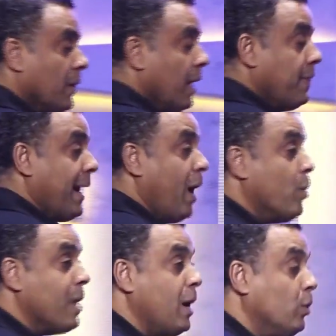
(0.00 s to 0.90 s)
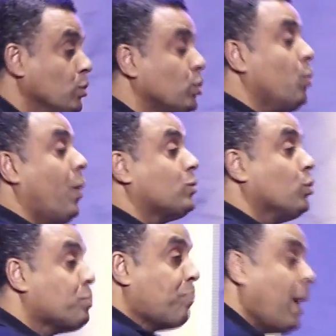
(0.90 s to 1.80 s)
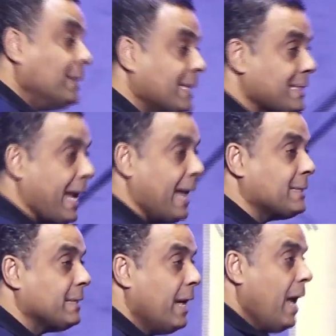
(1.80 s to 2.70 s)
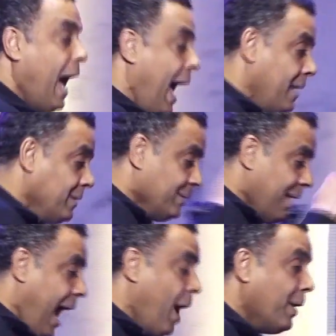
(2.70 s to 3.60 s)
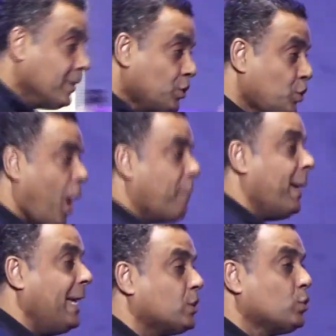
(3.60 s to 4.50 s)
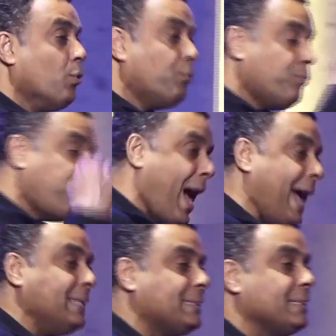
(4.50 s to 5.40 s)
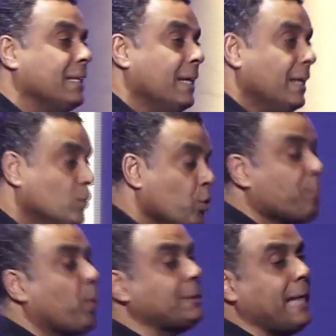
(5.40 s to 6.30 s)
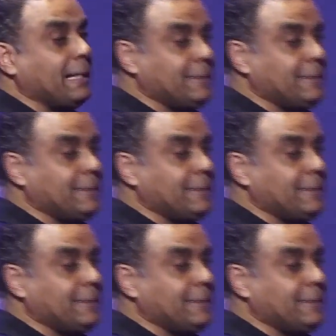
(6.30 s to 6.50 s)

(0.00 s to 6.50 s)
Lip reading: There are orangus who want to spoil the church, and our job is to fight to protect